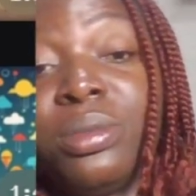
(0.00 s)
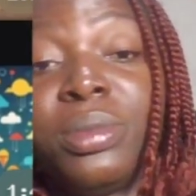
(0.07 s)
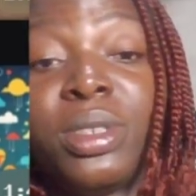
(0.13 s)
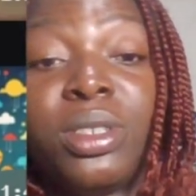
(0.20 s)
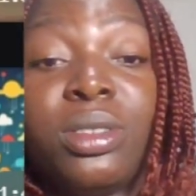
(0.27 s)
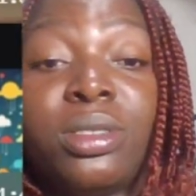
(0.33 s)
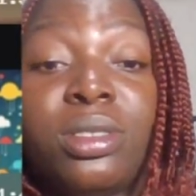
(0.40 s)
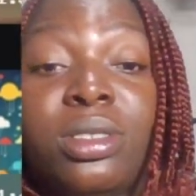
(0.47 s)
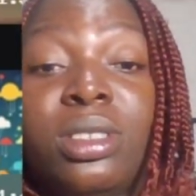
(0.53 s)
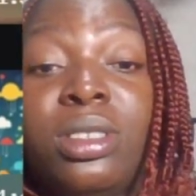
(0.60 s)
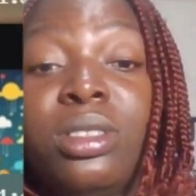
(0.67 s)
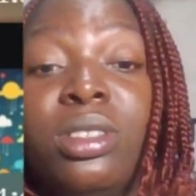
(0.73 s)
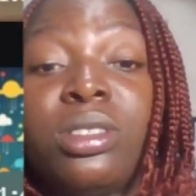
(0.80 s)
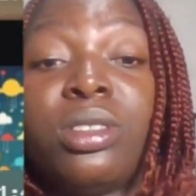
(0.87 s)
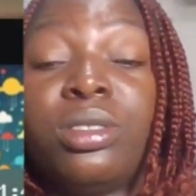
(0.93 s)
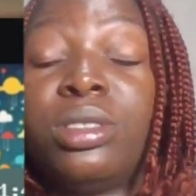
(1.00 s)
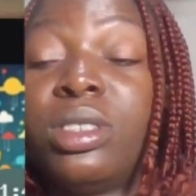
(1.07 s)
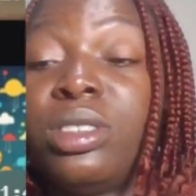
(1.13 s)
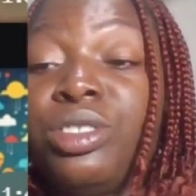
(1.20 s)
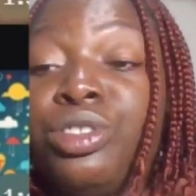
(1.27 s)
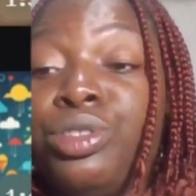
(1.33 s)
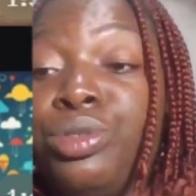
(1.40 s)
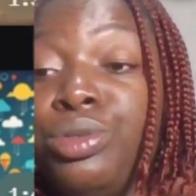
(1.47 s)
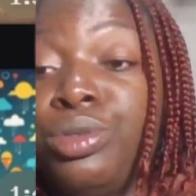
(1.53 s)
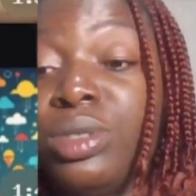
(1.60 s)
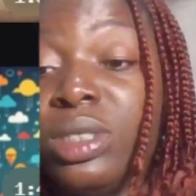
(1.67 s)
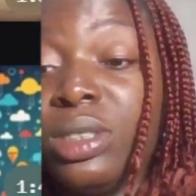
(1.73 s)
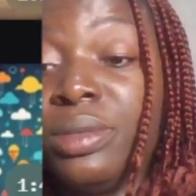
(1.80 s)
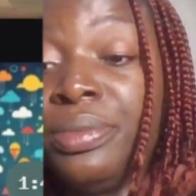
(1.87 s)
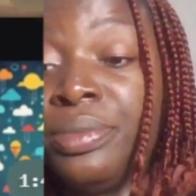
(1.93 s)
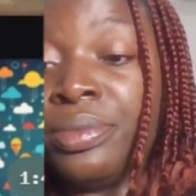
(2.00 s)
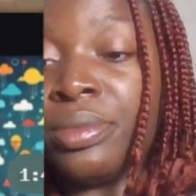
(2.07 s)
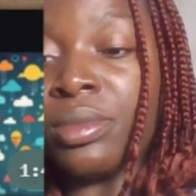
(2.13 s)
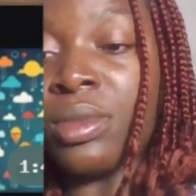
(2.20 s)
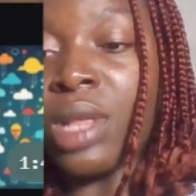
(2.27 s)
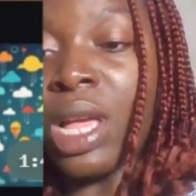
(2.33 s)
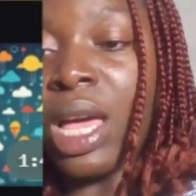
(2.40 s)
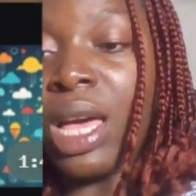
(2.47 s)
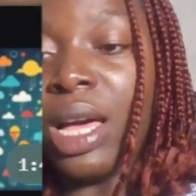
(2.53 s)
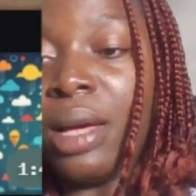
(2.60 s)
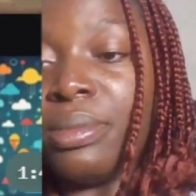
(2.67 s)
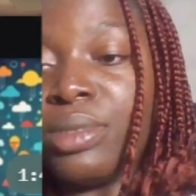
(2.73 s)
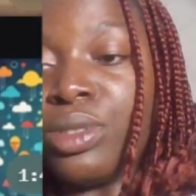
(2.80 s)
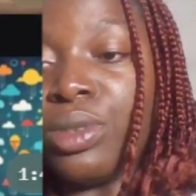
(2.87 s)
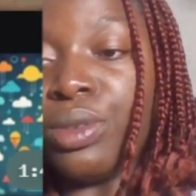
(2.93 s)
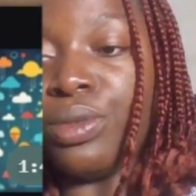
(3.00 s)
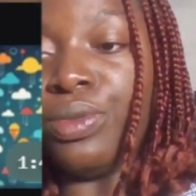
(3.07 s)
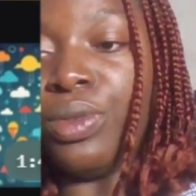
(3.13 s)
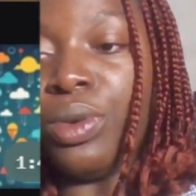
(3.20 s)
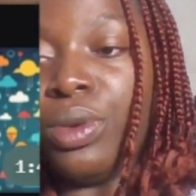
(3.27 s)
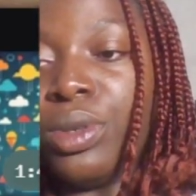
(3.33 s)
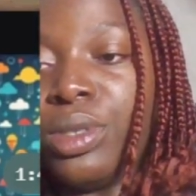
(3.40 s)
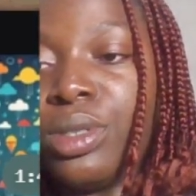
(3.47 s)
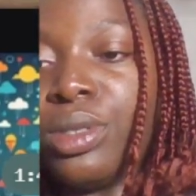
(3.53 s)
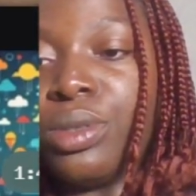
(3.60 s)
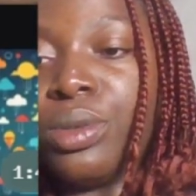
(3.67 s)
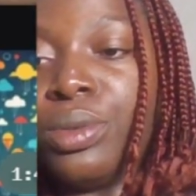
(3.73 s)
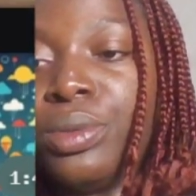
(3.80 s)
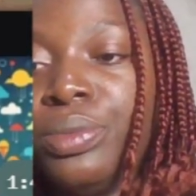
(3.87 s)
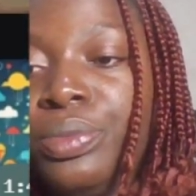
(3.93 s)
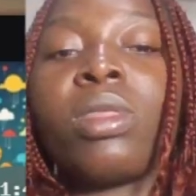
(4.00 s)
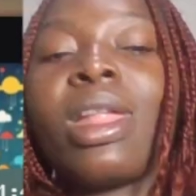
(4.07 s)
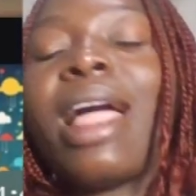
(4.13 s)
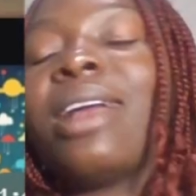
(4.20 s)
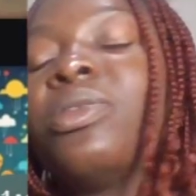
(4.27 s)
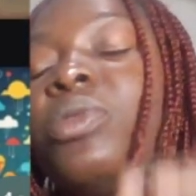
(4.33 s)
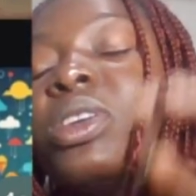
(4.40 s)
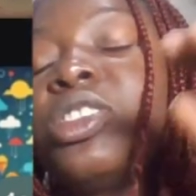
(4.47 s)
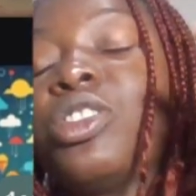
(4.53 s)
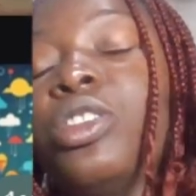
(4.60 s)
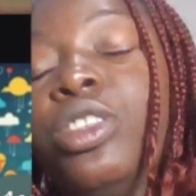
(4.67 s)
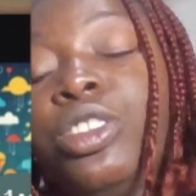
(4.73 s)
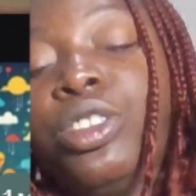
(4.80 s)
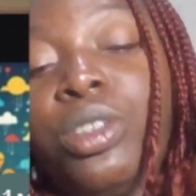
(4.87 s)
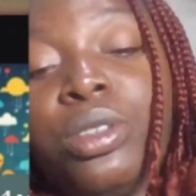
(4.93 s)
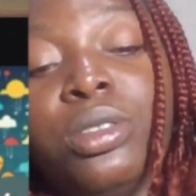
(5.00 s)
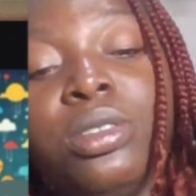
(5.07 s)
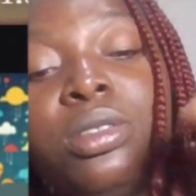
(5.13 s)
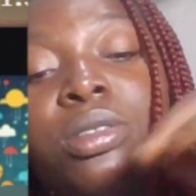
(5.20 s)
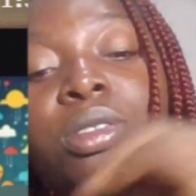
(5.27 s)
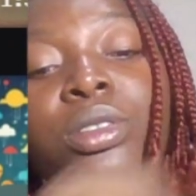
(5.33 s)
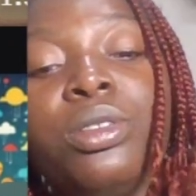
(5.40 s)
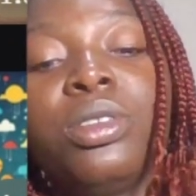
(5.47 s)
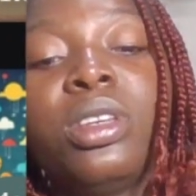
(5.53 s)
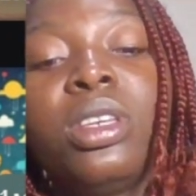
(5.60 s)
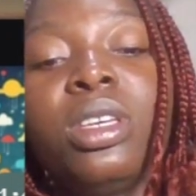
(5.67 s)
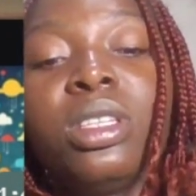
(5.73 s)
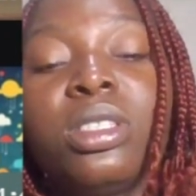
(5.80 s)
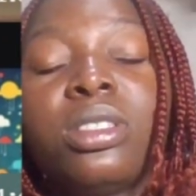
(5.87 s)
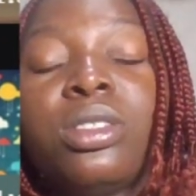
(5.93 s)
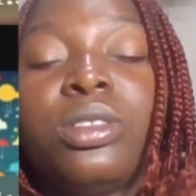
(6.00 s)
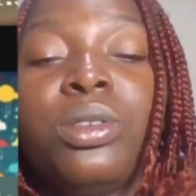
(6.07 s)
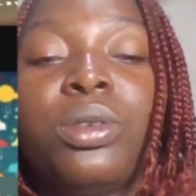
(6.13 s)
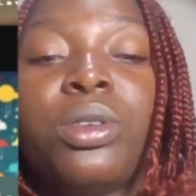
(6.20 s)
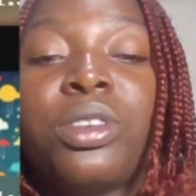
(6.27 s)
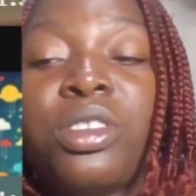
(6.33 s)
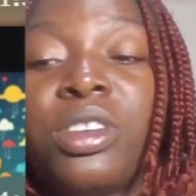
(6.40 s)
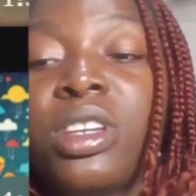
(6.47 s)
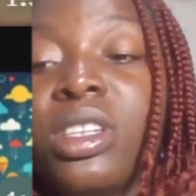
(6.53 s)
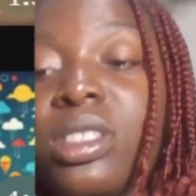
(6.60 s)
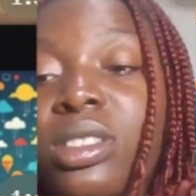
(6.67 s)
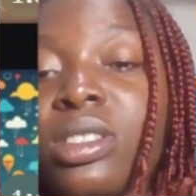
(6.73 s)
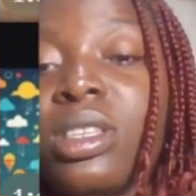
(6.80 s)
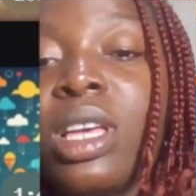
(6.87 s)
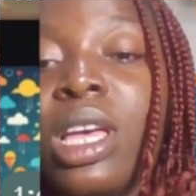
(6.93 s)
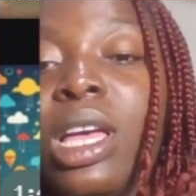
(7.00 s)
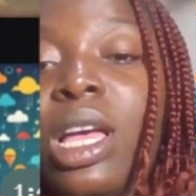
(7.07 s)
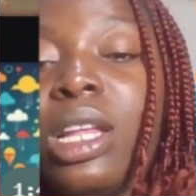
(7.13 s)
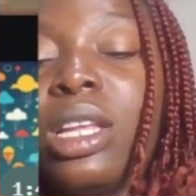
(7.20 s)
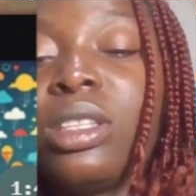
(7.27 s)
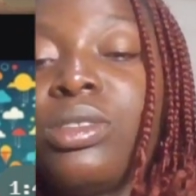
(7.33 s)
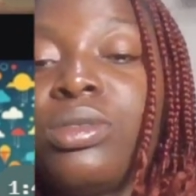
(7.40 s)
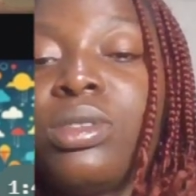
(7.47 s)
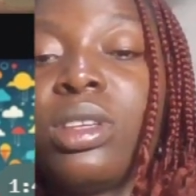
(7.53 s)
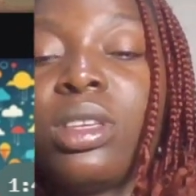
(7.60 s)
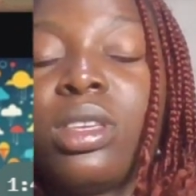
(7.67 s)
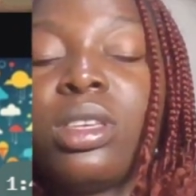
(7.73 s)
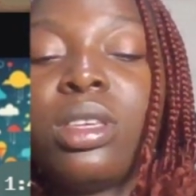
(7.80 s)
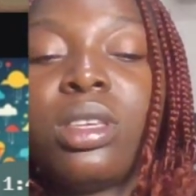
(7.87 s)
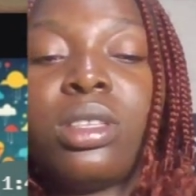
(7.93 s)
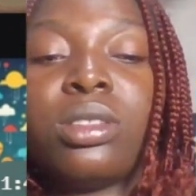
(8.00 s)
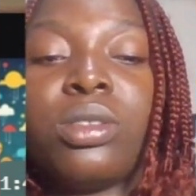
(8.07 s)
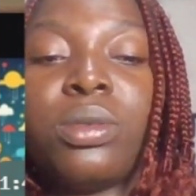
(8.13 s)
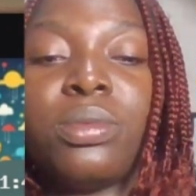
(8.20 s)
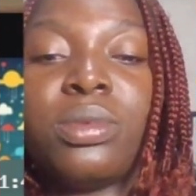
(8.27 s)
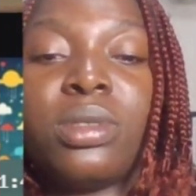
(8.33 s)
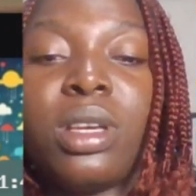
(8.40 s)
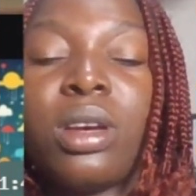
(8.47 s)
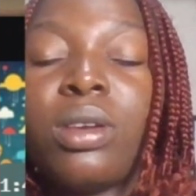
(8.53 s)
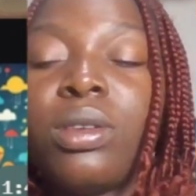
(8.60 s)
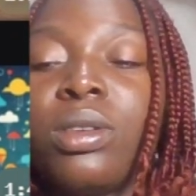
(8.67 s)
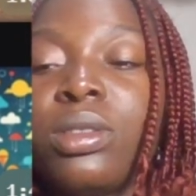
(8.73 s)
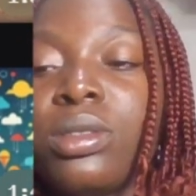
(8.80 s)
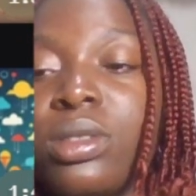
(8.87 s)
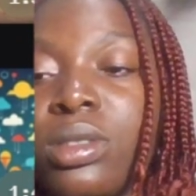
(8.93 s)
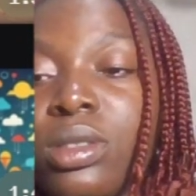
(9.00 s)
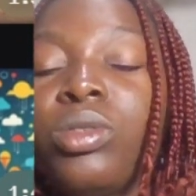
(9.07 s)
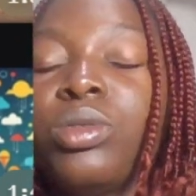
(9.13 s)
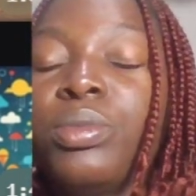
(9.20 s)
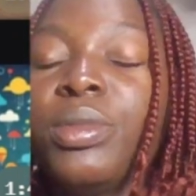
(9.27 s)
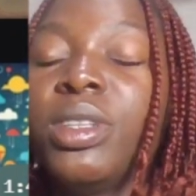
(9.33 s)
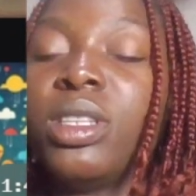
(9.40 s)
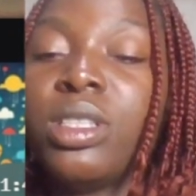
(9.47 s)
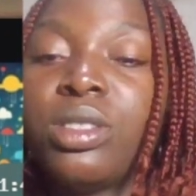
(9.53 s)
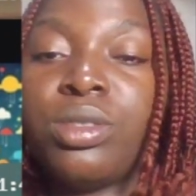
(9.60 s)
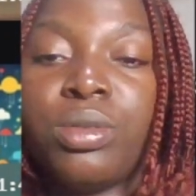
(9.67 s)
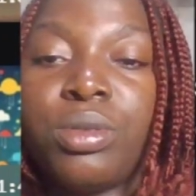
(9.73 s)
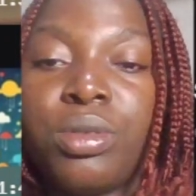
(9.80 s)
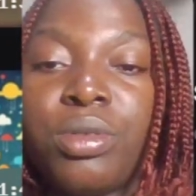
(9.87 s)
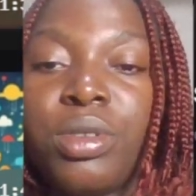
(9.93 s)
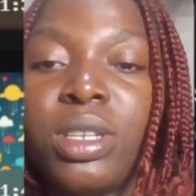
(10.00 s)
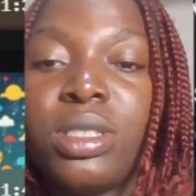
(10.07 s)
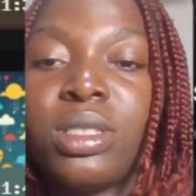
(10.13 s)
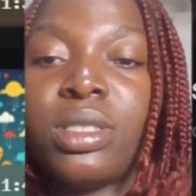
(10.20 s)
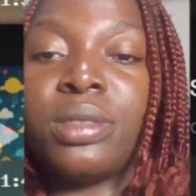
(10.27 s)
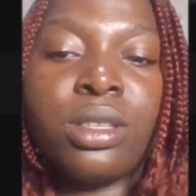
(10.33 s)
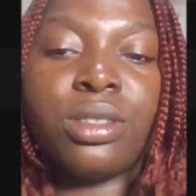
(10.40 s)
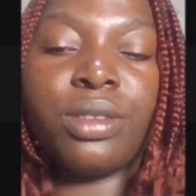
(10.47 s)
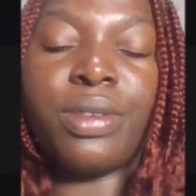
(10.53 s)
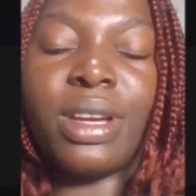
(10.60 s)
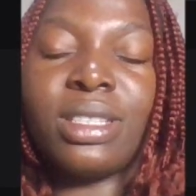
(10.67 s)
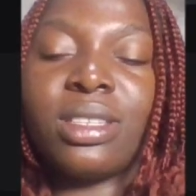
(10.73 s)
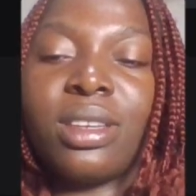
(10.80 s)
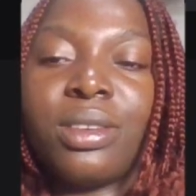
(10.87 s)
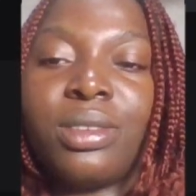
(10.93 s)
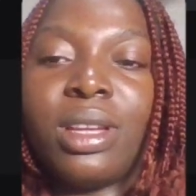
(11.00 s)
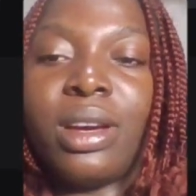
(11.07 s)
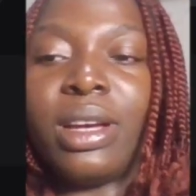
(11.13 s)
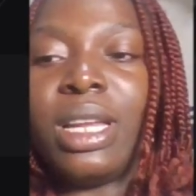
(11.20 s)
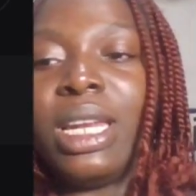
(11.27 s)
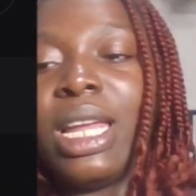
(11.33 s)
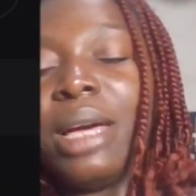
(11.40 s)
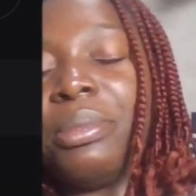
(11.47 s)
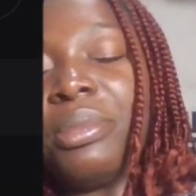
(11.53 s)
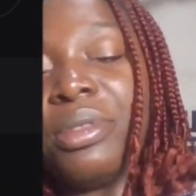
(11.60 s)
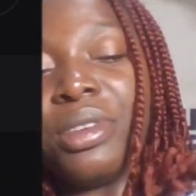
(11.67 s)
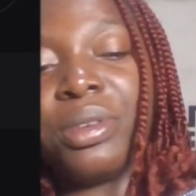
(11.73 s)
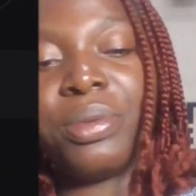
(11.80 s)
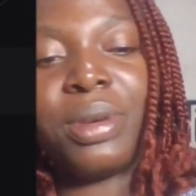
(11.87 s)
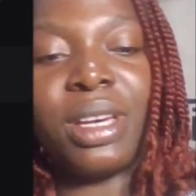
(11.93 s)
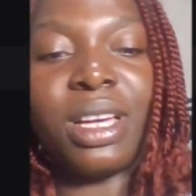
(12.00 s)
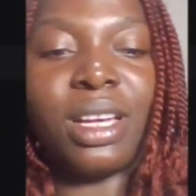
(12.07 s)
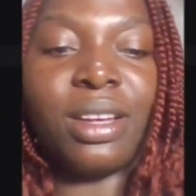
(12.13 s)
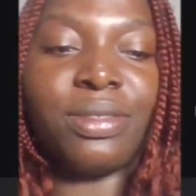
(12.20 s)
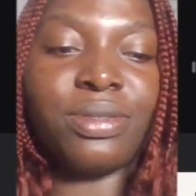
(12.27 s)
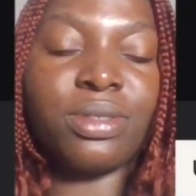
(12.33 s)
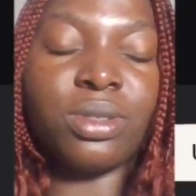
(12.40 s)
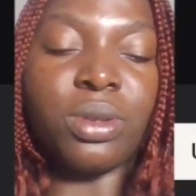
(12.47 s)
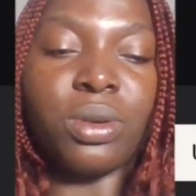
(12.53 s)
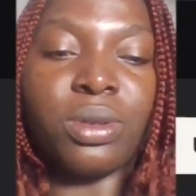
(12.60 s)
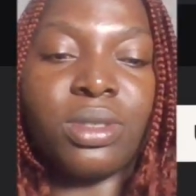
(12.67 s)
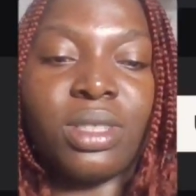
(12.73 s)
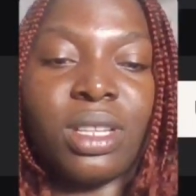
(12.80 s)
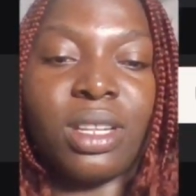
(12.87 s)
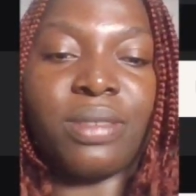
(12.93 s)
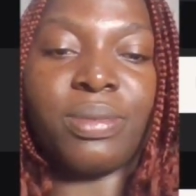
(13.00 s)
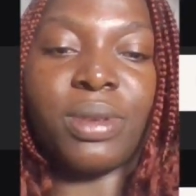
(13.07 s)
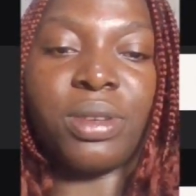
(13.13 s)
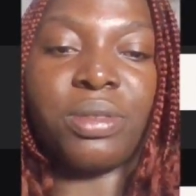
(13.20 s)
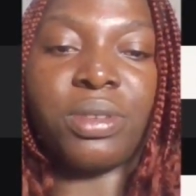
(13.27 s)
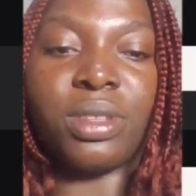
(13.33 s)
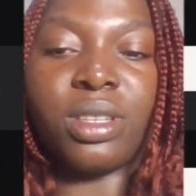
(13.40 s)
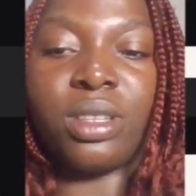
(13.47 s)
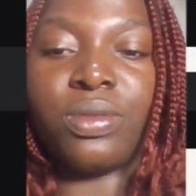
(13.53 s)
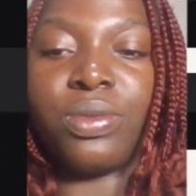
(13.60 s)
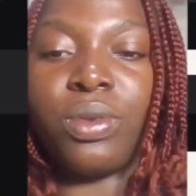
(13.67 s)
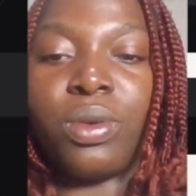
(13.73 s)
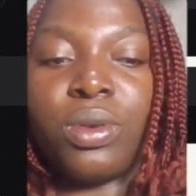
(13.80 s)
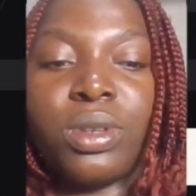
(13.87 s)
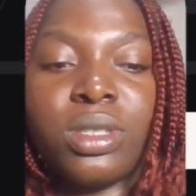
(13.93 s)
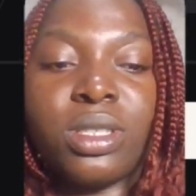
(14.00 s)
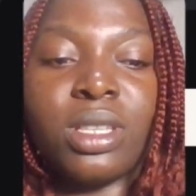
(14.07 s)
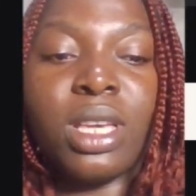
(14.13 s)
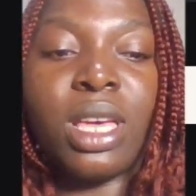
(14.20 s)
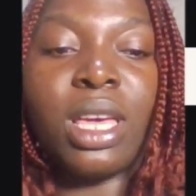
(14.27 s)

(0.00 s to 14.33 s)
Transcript: because they did not suggest children song for us. So and once you're done, you hit your create, and then to take some seconds, minutes to create. So right here on our library, we have songs that have been created for us.